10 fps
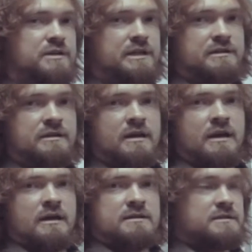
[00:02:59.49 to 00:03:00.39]
rate
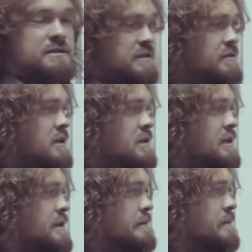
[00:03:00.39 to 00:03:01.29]

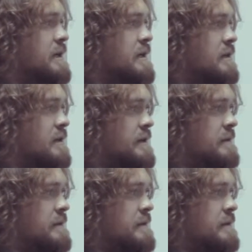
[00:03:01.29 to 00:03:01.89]
significantly, and